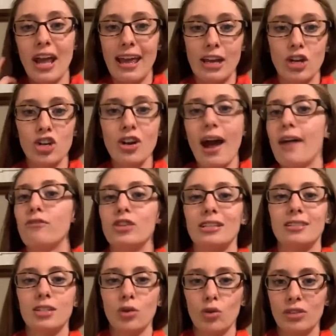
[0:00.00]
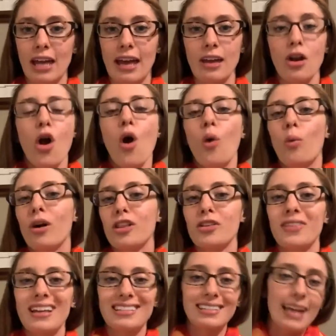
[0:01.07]
air every single day, whether
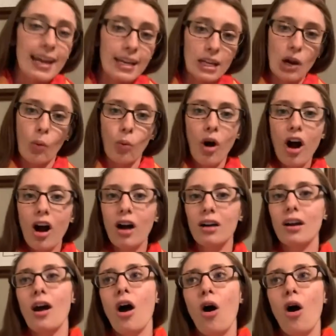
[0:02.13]
that's taking a walk,